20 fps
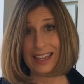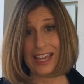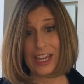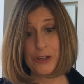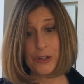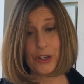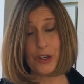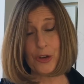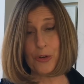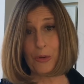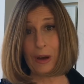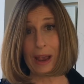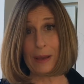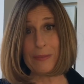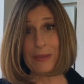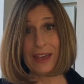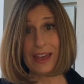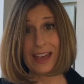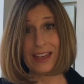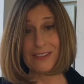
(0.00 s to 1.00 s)
and you can grab
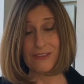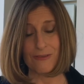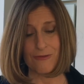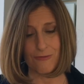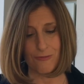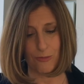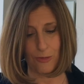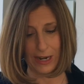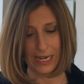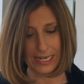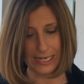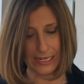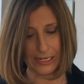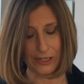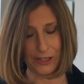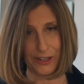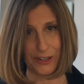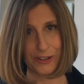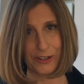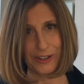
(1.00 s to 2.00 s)
that right
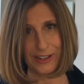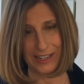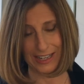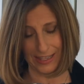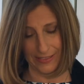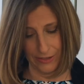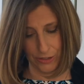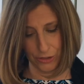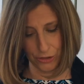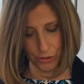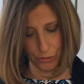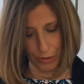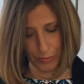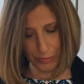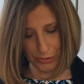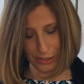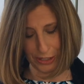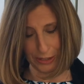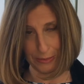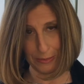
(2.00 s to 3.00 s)
here in the
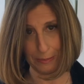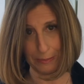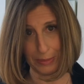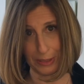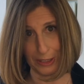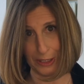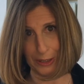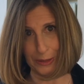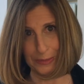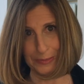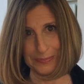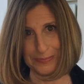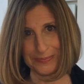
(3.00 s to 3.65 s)
description below.